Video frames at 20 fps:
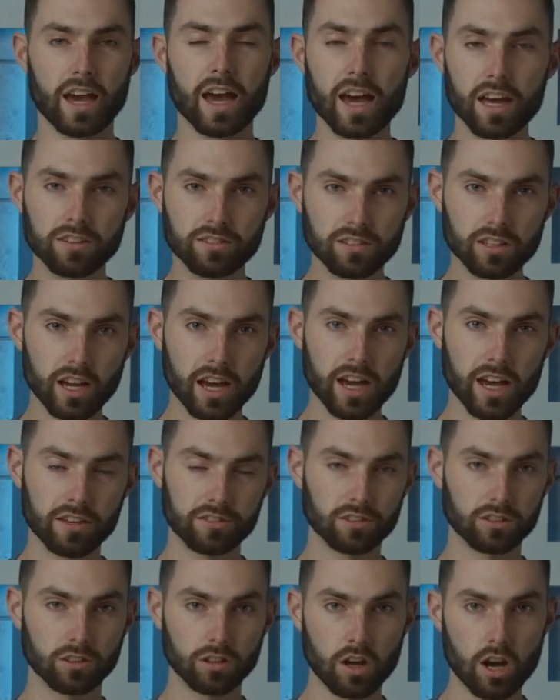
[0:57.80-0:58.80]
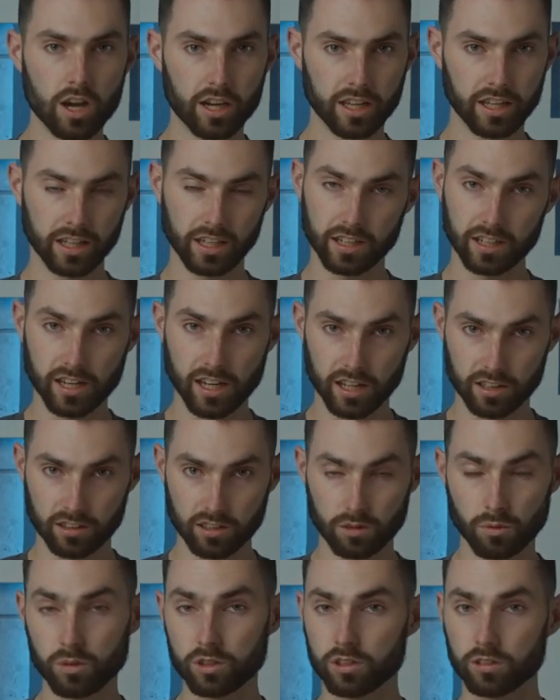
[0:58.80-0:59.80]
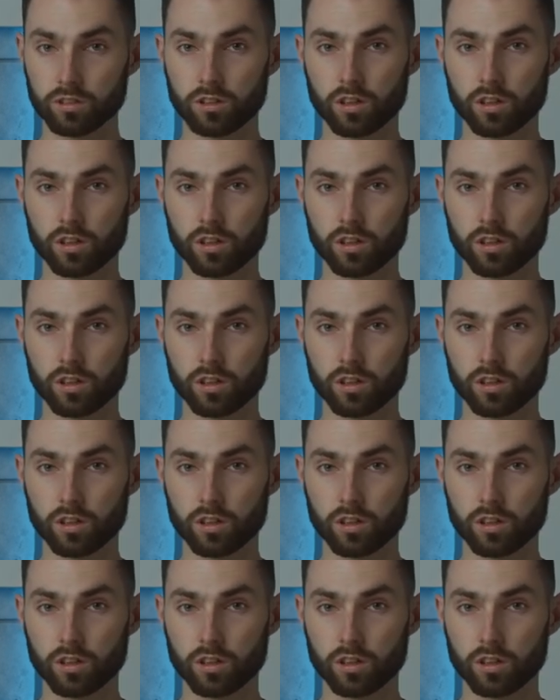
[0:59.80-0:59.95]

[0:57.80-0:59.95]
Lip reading: SDI has a locking connector, which